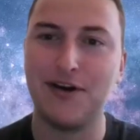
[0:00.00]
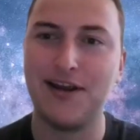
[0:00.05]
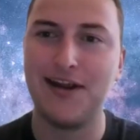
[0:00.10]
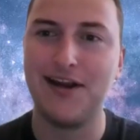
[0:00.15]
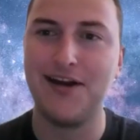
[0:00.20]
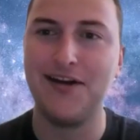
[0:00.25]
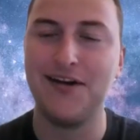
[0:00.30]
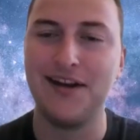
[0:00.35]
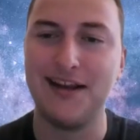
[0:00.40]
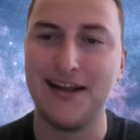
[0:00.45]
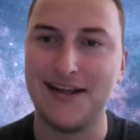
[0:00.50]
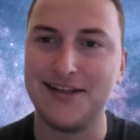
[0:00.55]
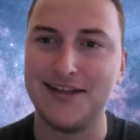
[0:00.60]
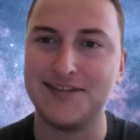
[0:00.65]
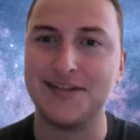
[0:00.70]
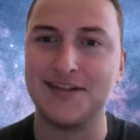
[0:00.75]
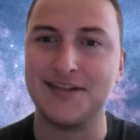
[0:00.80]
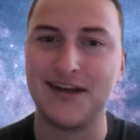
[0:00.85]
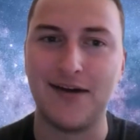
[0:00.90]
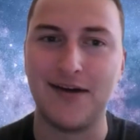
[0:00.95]
here is
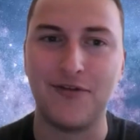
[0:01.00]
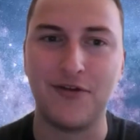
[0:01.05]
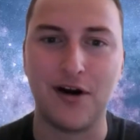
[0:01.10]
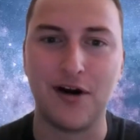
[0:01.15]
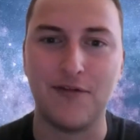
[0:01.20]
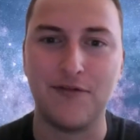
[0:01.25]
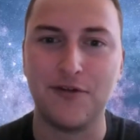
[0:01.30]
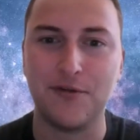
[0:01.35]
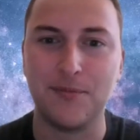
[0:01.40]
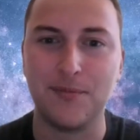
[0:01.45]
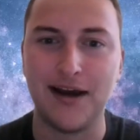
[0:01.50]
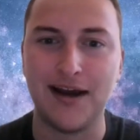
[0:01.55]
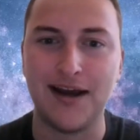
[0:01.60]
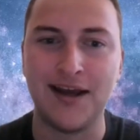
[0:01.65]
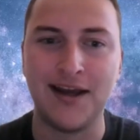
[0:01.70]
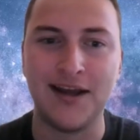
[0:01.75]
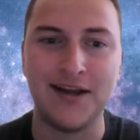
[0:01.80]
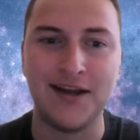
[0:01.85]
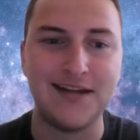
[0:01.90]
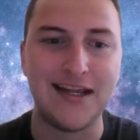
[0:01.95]
the cover art for
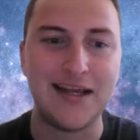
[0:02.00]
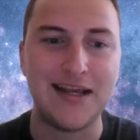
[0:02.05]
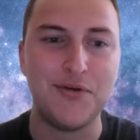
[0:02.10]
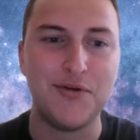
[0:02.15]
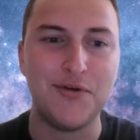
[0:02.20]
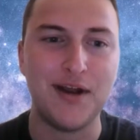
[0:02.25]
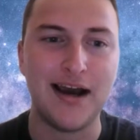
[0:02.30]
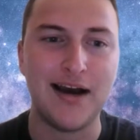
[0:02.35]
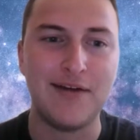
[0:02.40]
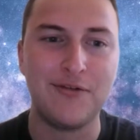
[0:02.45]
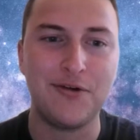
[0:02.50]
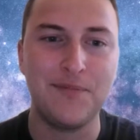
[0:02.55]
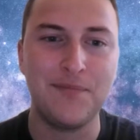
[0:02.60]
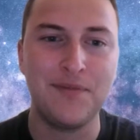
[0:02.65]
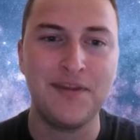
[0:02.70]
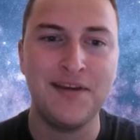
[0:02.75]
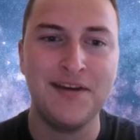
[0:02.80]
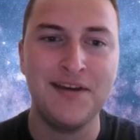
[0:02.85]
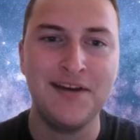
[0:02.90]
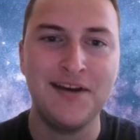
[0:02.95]
my debut novel.
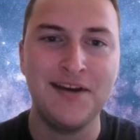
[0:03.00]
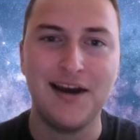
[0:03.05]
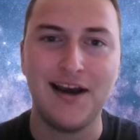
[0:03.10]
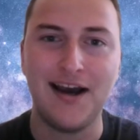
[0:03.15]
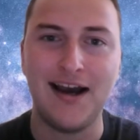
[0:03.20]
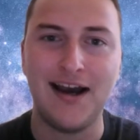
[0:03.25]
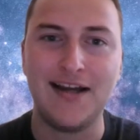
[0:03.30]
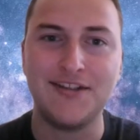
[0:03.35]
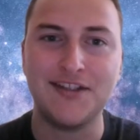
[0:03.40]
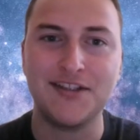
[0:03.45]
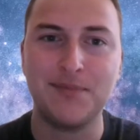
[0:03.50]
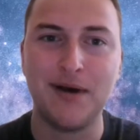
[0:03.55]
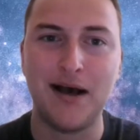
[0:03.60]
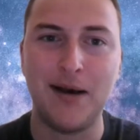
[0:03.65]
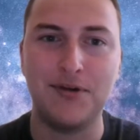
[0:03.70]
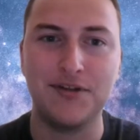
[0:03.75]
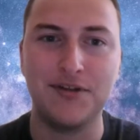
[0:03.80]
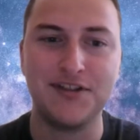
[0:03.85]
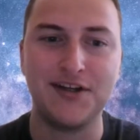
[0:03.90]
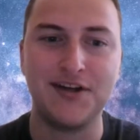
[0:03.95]
Just
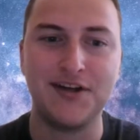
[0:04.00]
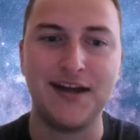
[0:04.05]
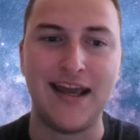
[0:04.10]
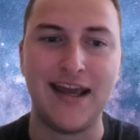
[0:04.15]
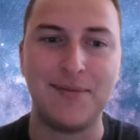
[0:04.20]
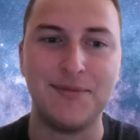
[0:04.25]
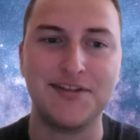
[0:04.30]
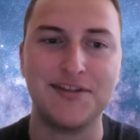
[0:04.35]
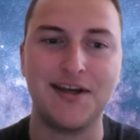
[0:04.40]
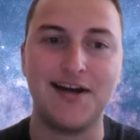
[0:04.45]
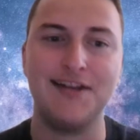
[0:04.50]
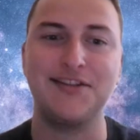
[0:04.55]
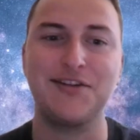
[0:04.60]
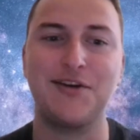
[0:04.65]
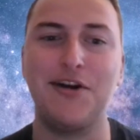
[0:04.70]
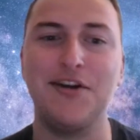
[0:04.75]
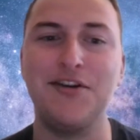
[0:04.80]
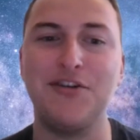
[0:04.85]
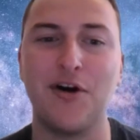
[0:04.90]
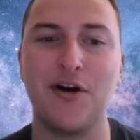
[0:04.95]
published on Amazon. It's
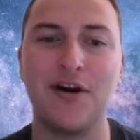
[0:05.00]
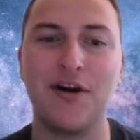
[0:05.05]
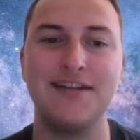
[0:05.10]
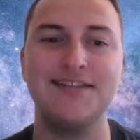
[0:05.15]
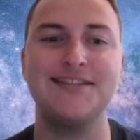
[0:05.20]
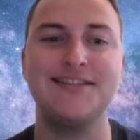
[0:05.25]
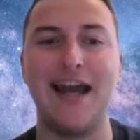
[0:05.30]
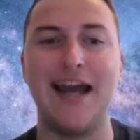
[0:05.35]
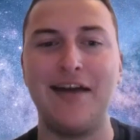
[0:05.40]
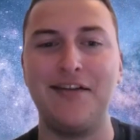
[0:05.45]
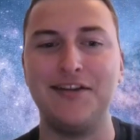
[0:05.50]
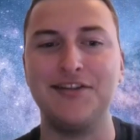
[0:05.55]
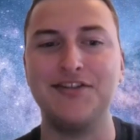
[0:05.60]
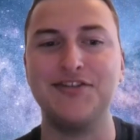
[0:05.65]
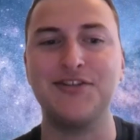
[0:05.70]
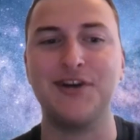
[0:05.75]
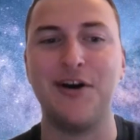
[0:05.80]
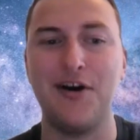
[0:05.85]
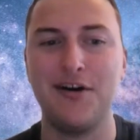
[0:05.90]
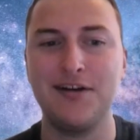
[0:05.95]
called A Dark and Silent
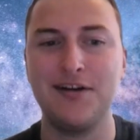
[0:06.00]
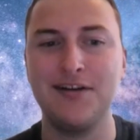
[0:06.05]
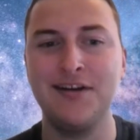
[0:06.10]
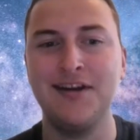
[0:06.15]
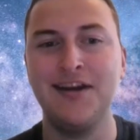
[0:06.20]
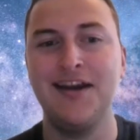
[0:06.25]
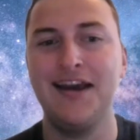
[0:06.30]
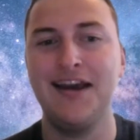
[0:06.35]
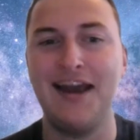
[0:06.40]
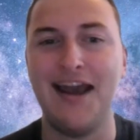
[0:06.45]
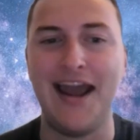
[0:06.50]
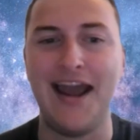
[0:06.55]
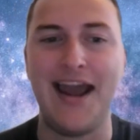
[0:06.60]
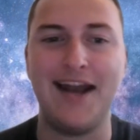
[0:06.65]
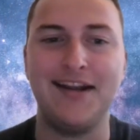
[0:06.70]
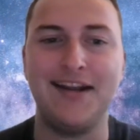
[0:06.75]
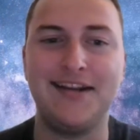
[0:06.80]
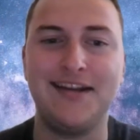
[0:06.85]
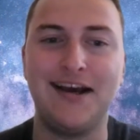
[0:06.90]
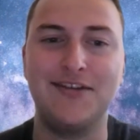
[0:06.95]
Song.
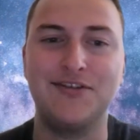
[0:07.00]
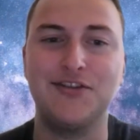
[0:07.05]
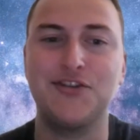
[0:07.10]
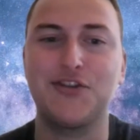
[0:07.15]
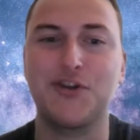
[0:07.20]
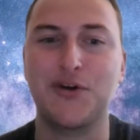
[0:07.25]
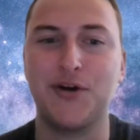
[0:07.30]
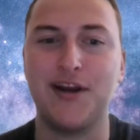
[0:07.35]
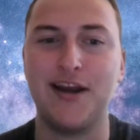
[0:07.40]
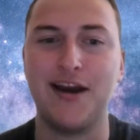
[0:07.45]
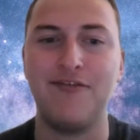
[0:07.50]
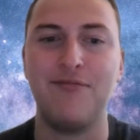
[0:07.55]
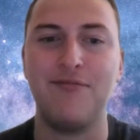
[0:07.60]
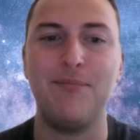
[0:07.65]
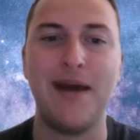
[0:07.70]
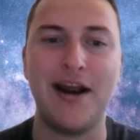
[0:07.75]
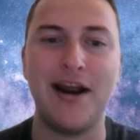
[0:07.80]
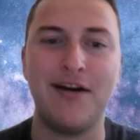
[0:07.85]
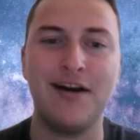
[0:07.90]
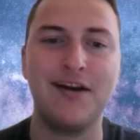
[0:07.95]
And it tells a story of
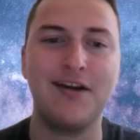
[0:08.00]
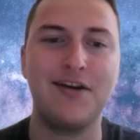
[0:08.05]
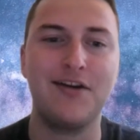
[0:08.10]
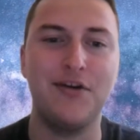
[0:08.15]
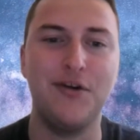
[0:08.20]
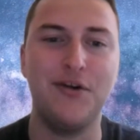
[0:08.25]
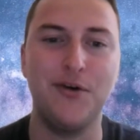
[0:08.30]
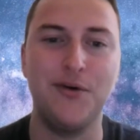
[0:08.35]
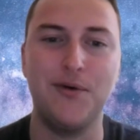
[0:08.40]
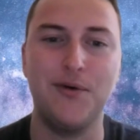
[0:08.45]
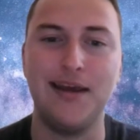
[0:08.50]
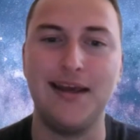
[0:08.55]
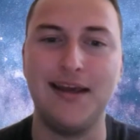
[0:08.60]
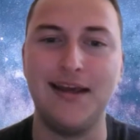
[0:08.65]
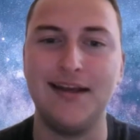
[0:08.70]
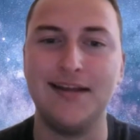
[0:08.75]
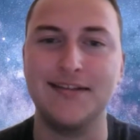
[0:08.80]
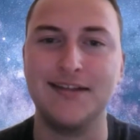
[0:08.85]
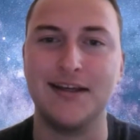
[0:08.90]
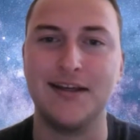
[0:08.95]
Barrick, who
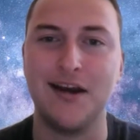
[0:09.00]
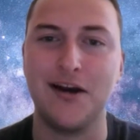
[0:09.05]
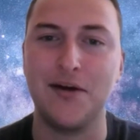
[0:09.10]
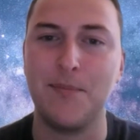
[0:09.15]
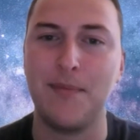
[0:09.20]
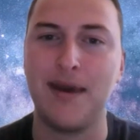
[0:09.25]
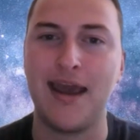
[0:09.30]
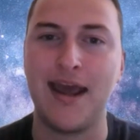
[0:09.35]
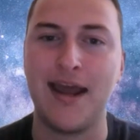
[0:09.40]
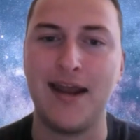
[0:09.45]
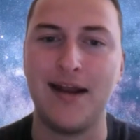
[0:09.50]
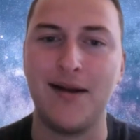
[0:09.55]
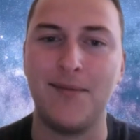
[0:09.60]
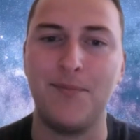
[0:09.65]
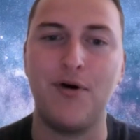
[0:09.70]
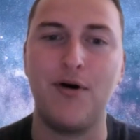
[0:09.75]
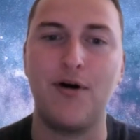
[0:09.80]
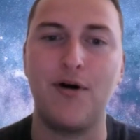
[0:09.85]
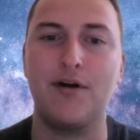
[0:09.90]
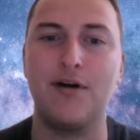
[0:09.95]
is a young man and a
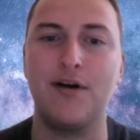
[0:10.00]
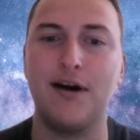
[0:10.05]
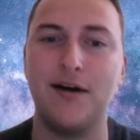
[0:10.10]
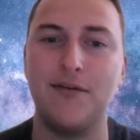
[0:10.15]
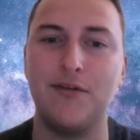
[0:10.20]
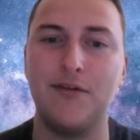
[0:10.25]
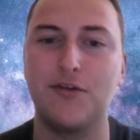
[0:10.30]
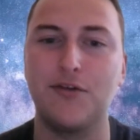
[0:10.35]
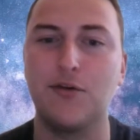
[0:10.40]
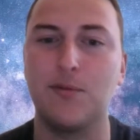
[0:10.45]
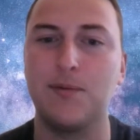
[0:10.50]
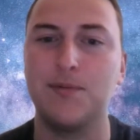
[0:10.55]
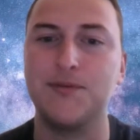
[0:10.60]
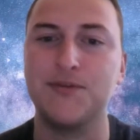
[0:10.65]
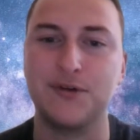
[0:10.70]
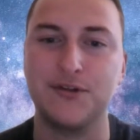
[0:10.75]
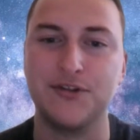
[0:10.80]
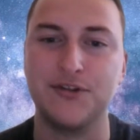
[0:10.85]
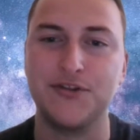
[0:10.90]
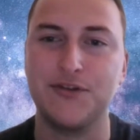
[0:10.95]
part of a group of
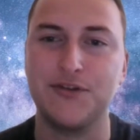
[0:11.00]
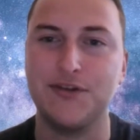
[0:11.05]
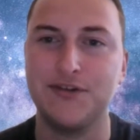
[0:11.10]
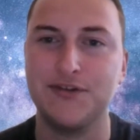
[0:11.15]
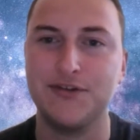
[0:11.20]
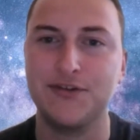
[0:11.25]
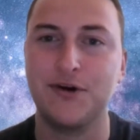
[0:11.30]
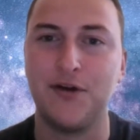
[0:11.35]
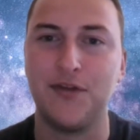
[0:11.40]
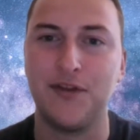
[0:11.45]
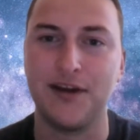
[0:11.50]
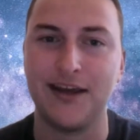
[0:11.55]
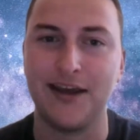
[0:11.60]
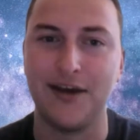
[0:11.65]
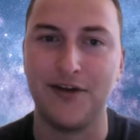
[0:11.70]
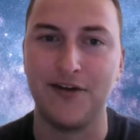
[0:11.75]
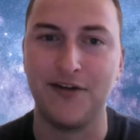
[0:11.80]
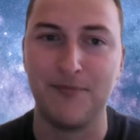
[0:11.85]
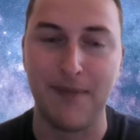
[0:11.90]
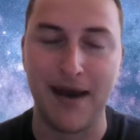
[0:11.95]
sorcerers called the
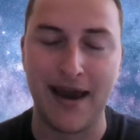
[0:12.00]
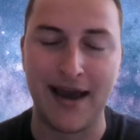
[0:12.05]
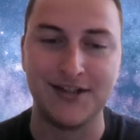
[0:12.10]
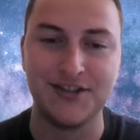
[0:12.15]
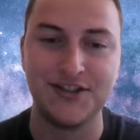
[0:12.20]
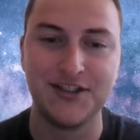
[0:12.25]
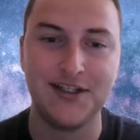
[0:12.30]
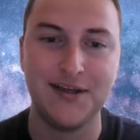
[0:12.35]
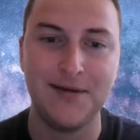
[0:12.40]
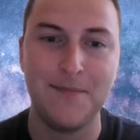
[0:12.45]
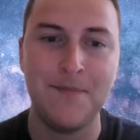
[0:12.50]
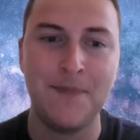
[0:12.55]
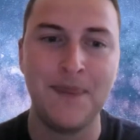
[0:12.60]
Guild of Magi.